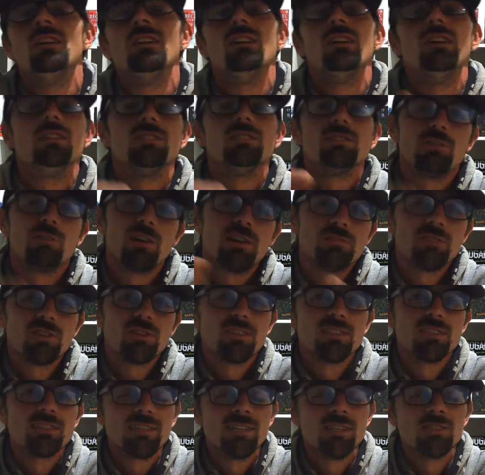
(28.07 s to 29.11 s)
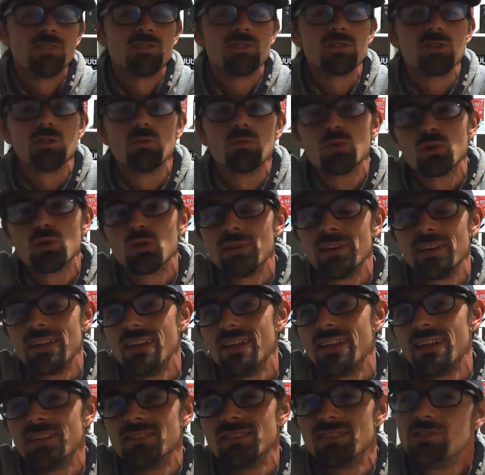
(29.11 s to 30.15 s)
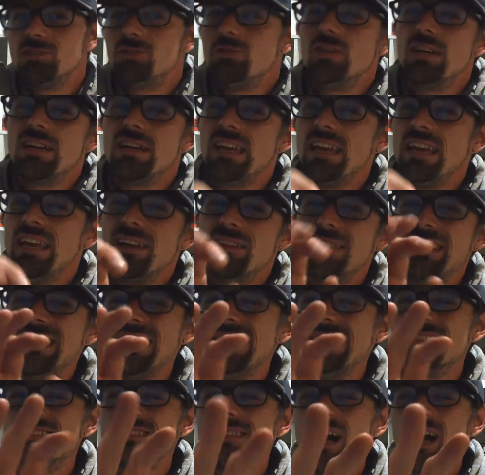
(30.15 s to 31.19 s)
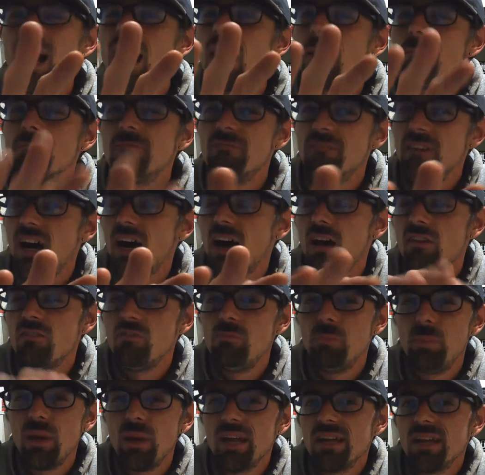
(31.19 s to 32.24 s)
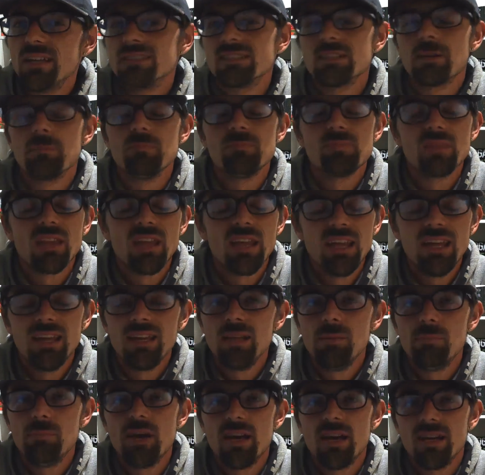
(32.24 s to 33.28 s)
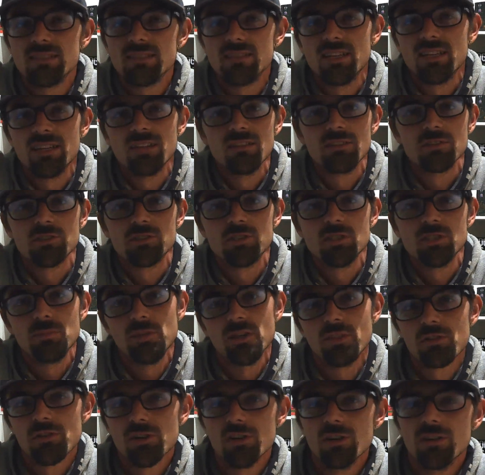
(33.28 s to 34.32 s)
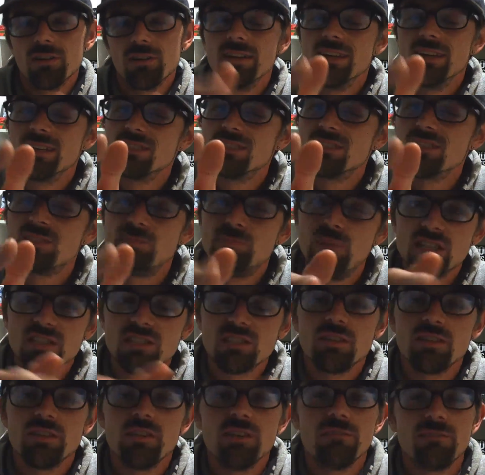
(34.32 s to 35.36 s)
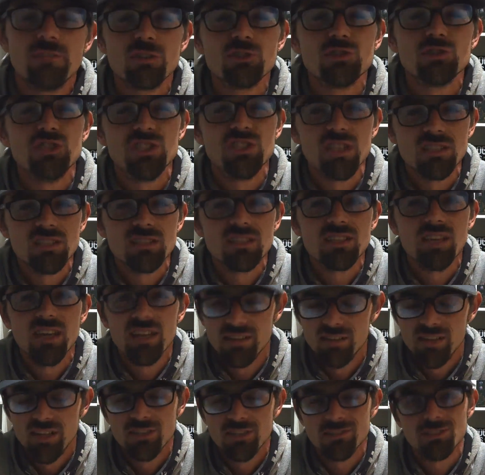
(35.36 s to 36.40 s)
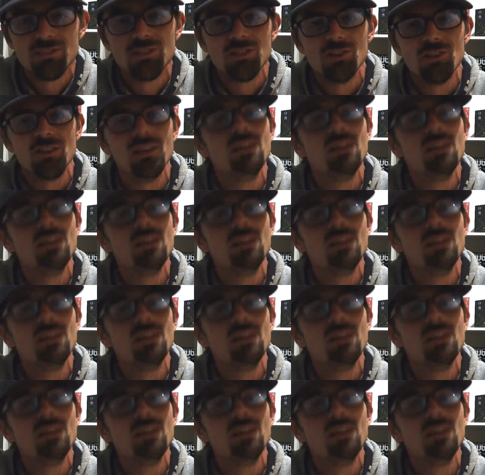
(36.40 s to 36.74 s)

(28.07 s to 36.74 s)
So after this intro, we're going to get into, again, the top 5 baits any bass angler should be throwing, especially if you're just getting into it.